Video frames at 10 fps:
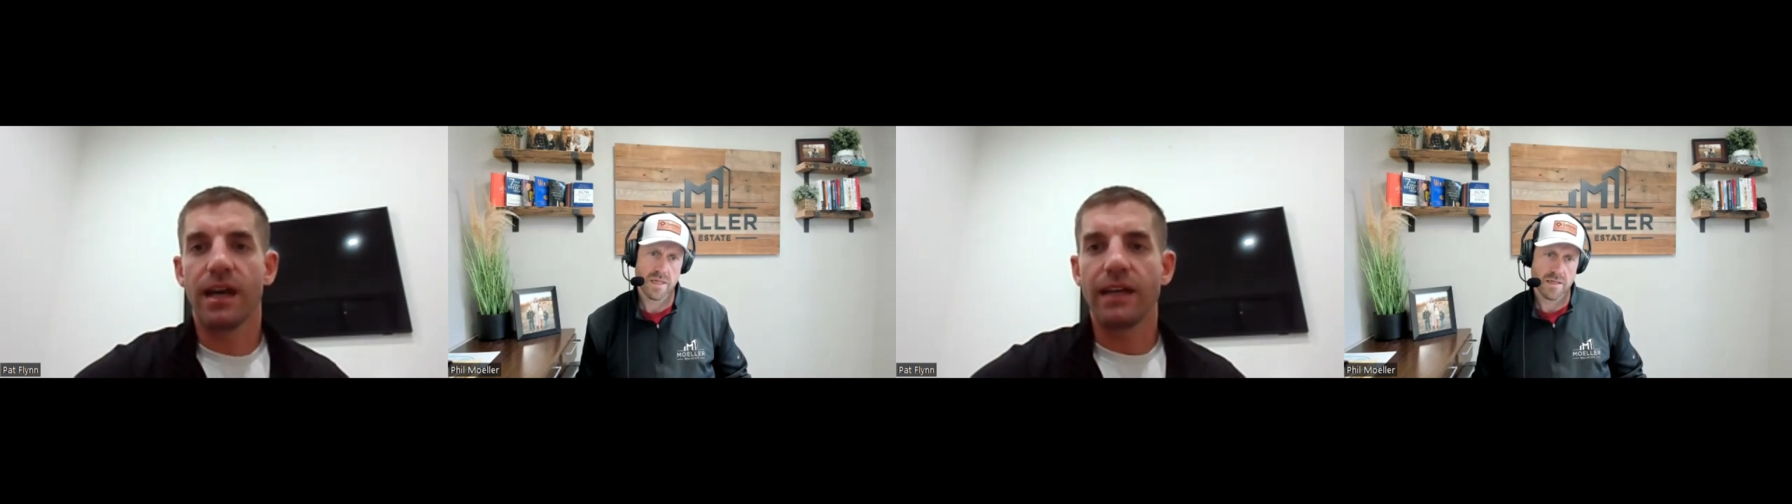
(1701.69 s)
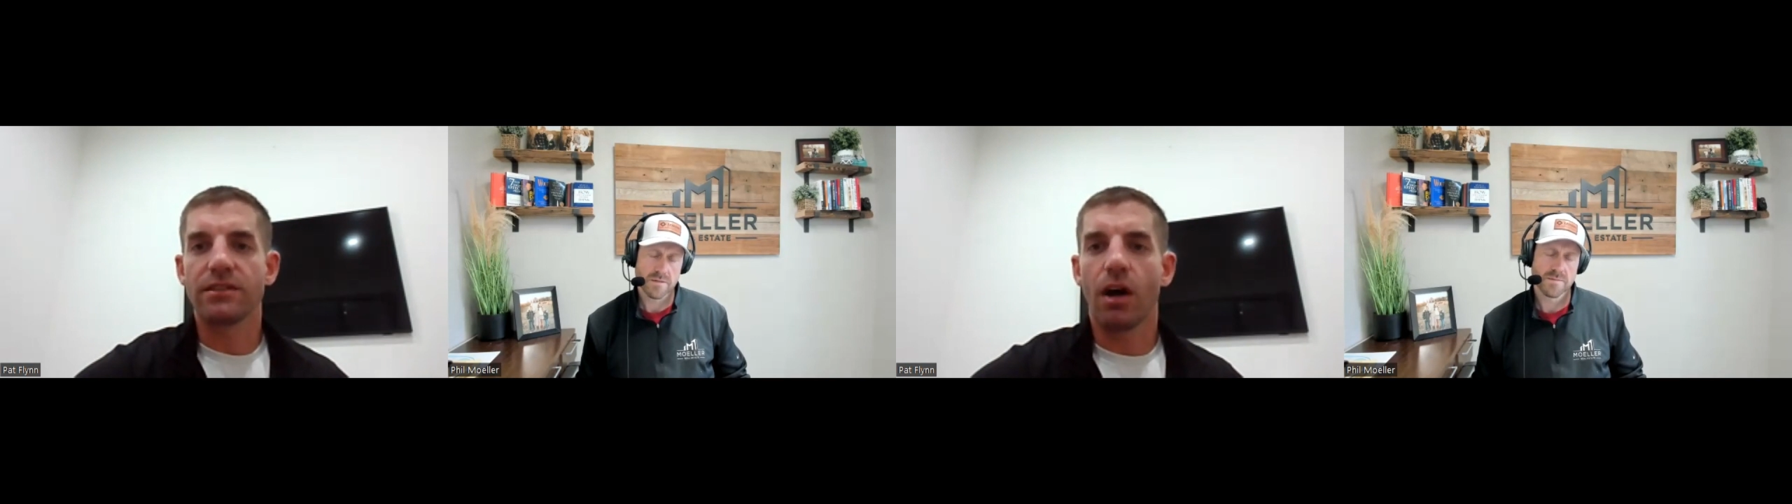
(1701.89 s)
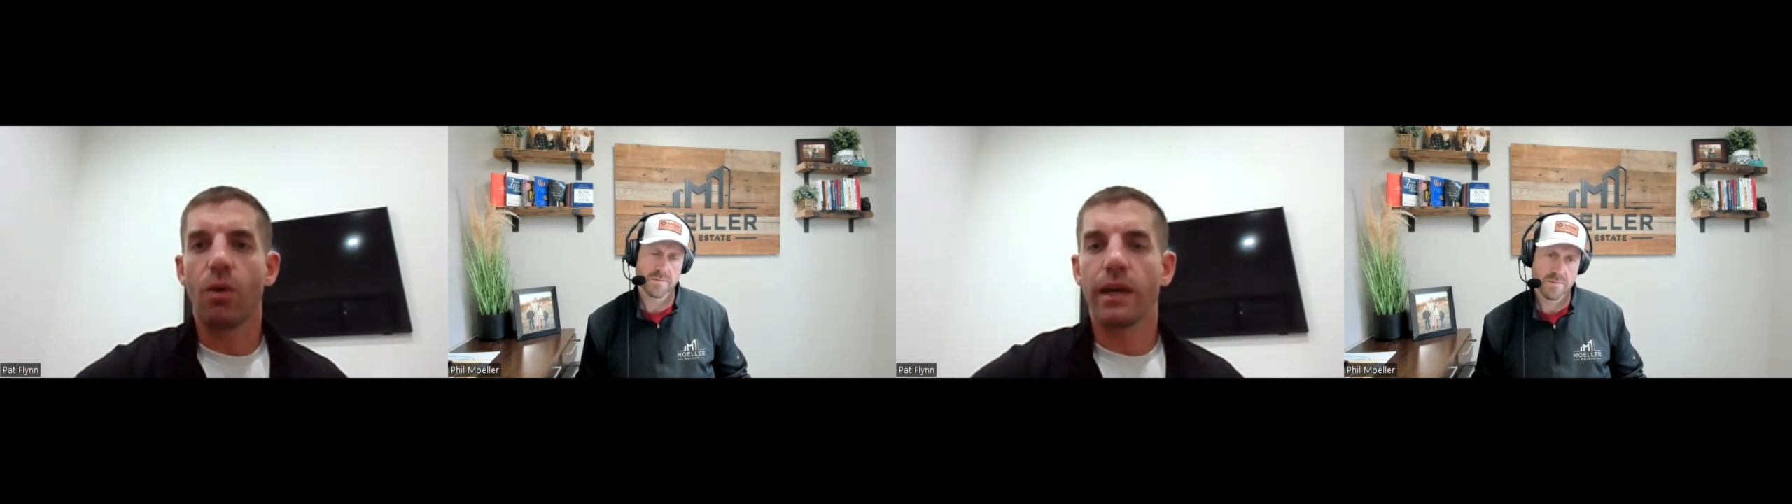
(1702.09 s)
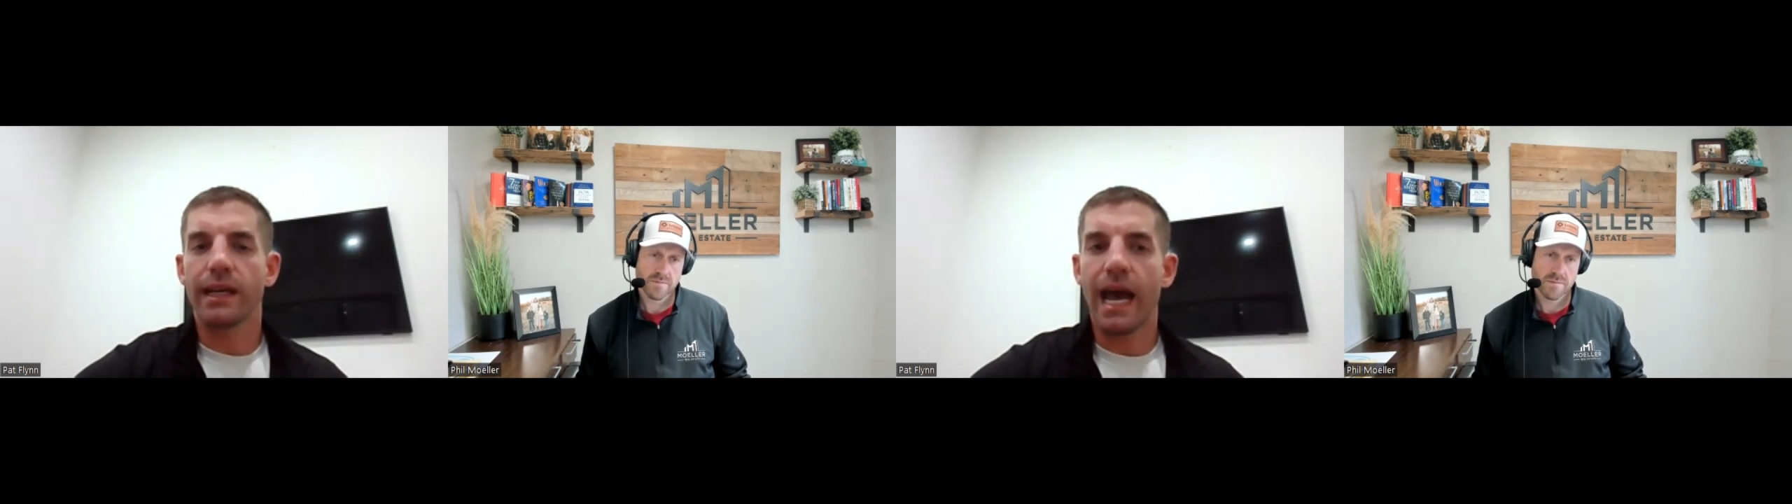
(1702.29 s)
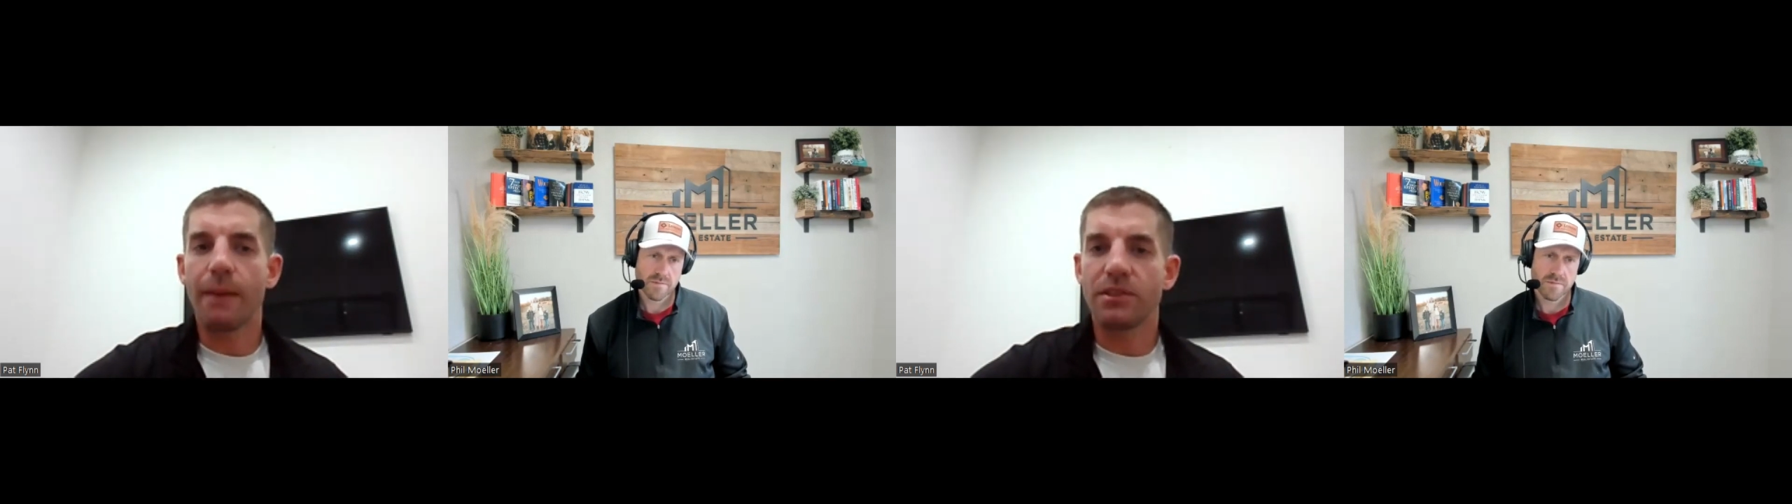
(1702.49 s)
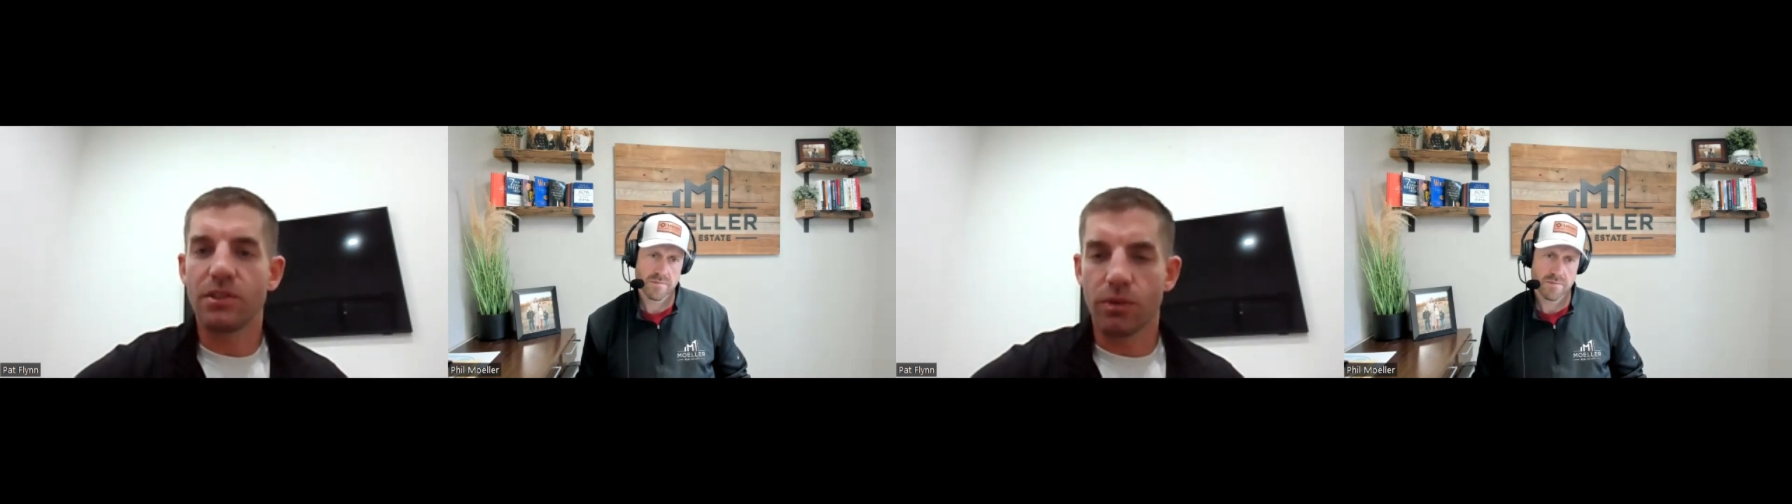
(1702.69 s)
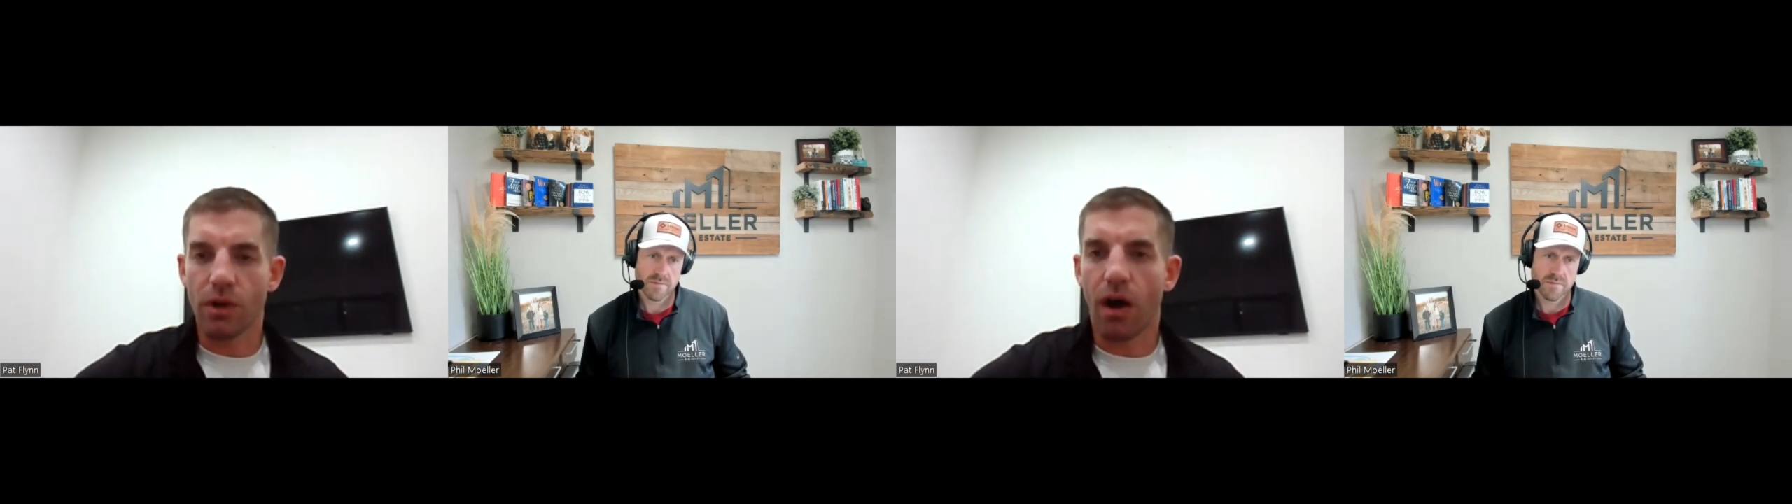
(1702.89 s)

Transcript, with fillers: Yeah. I saw what can happen to